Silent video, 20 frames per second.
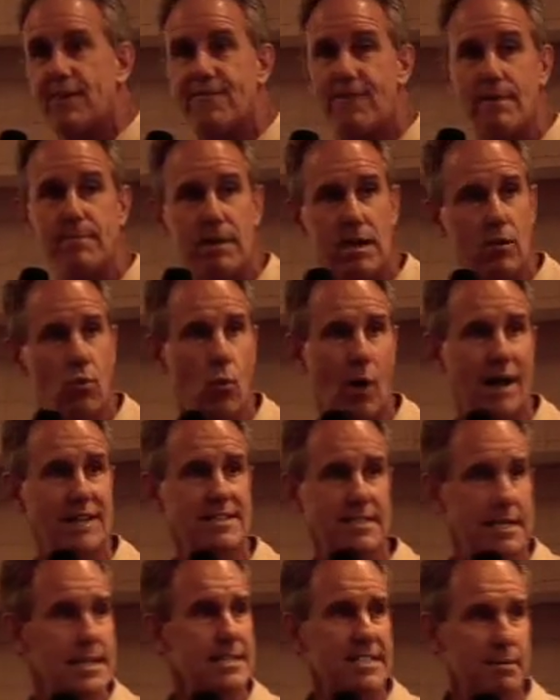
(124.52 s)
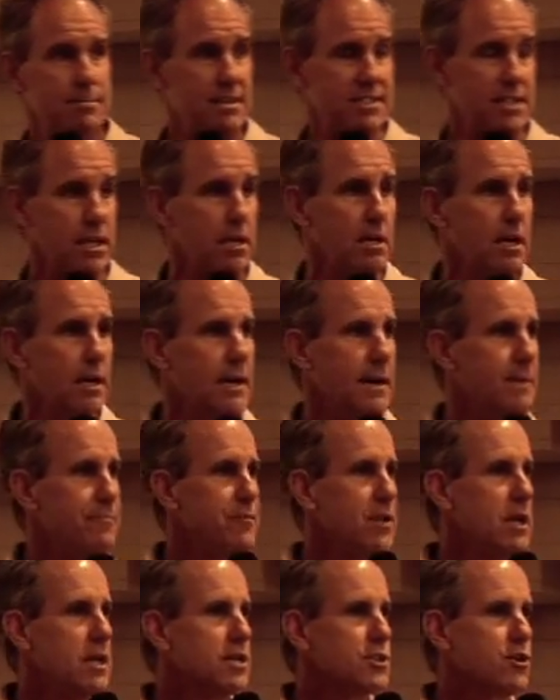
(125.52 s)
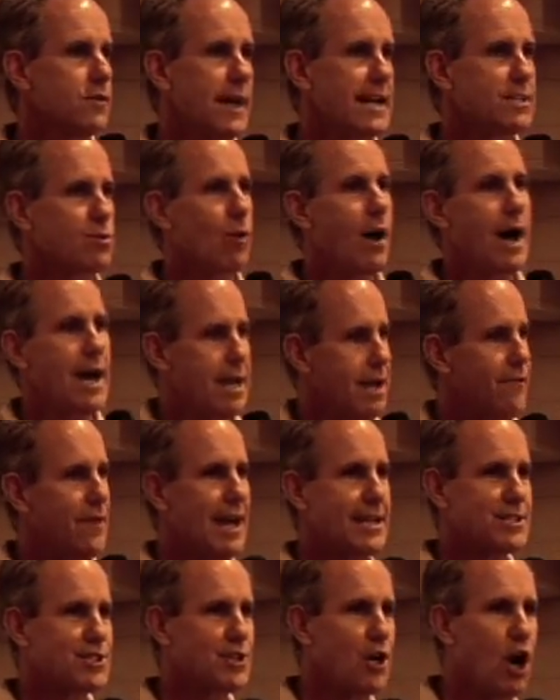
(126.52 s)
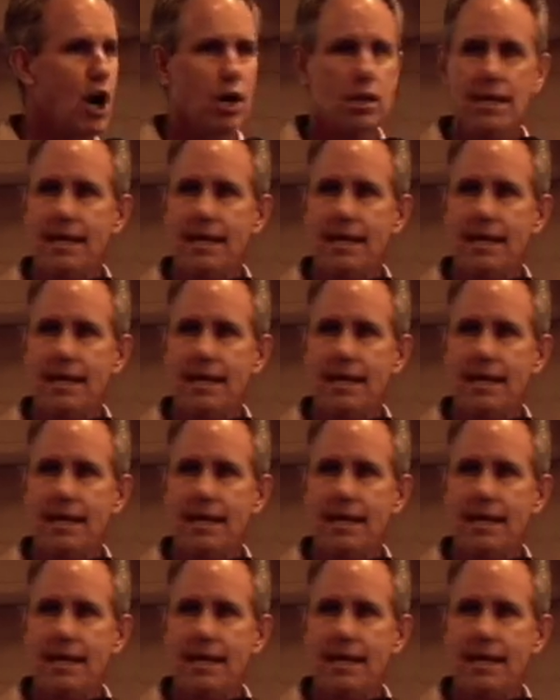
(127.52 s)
The feminine wants intimacy. So that's why in that song,